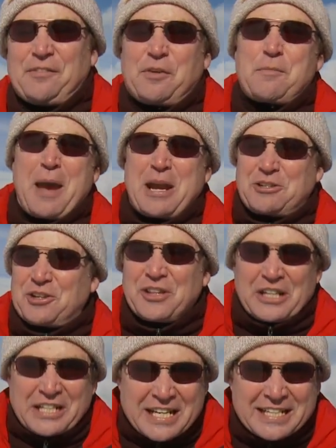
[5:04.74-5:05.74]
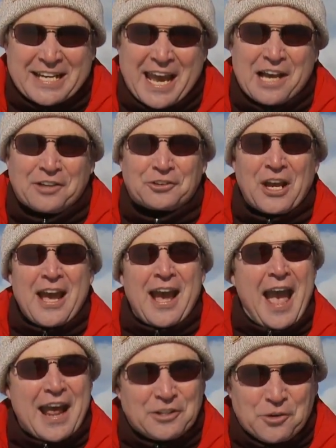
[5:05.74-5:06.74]
information, the details,
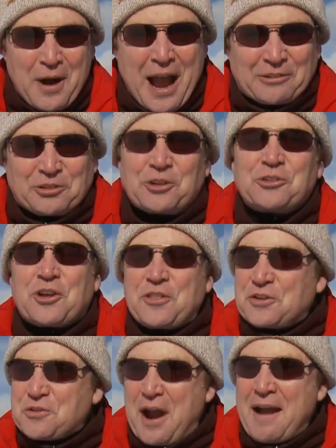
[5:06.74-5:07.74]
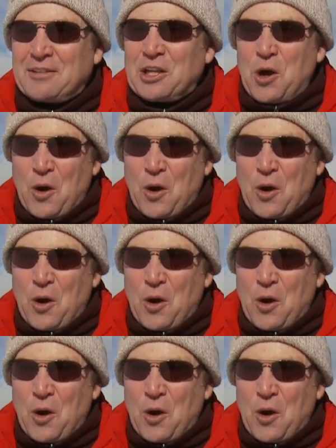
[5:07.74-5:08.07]
and directions on the Travel